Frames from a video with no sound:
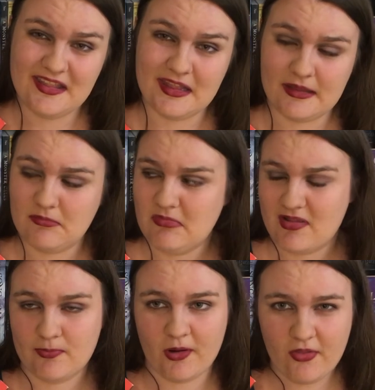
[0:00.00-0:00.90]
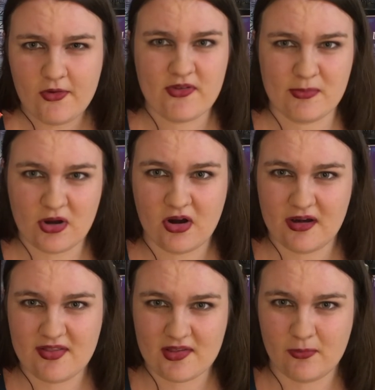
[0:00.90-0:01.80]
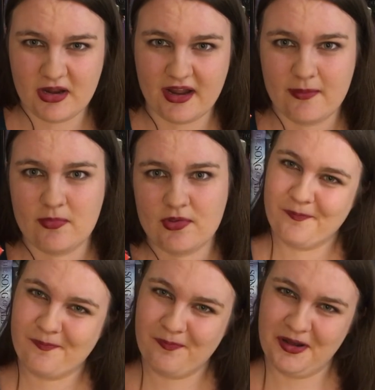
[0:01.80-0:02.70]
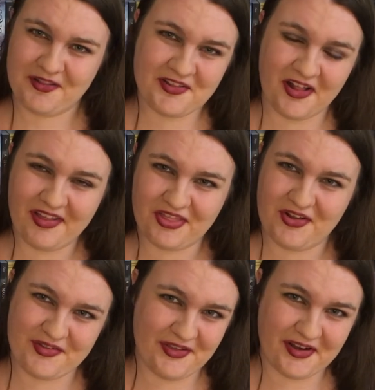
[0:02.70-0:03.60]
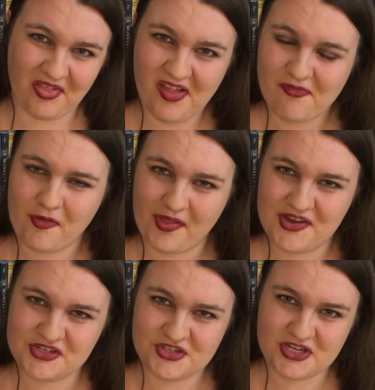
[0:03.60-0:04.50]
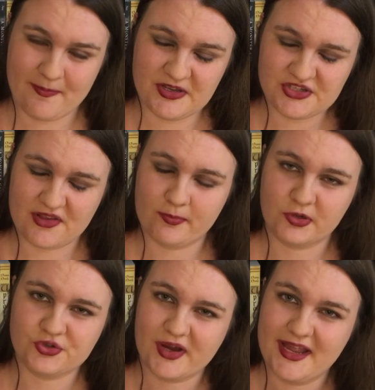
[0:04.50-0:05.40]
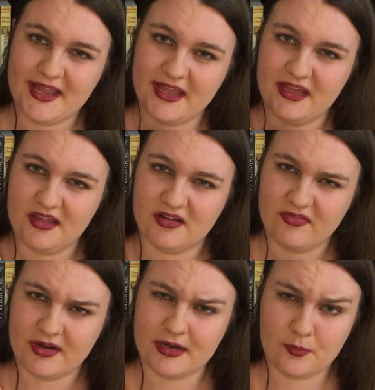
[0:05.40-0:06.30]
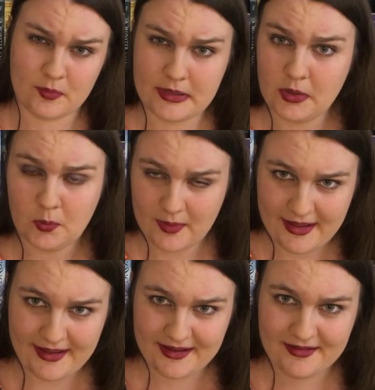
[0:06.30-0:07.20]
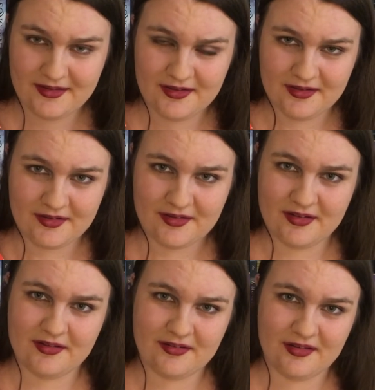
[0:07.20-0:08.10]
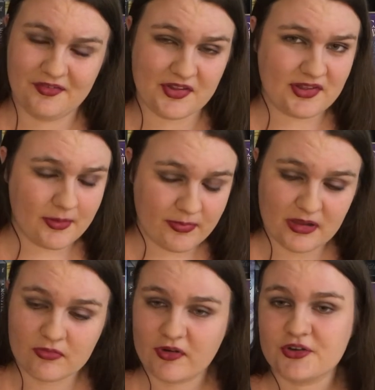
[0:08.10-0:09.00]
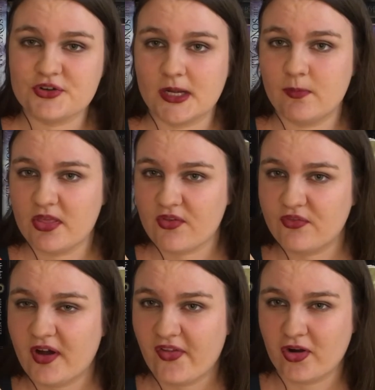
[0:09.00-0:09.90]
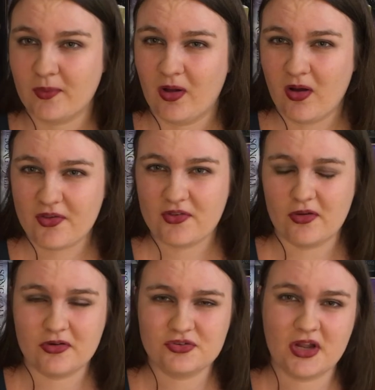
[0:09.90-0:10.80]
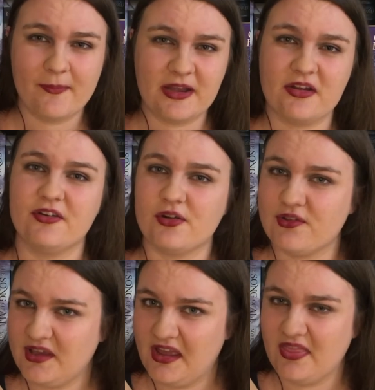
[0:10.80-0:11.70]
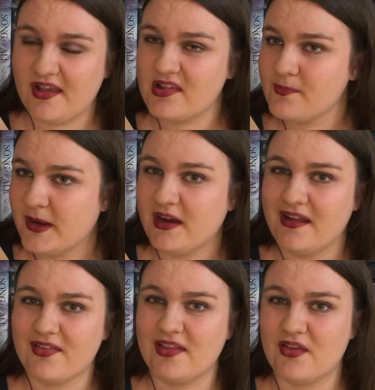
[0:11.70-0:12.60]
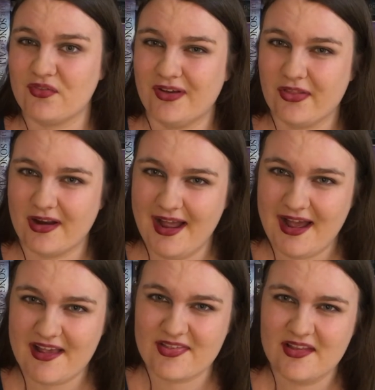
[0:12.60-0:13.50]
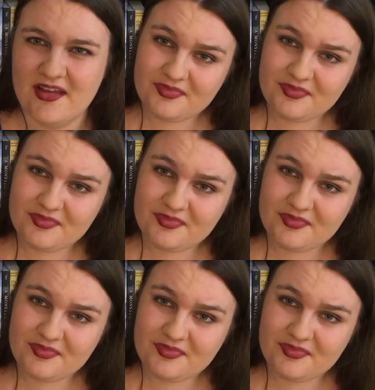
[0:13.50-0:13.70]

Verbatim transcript: that is bothersome to Art at sometimes. But it's not like there's not a love relationship, it's just portraying it in a very real way, of a son being frustrated with his father while also coming to understand the experience that his father has.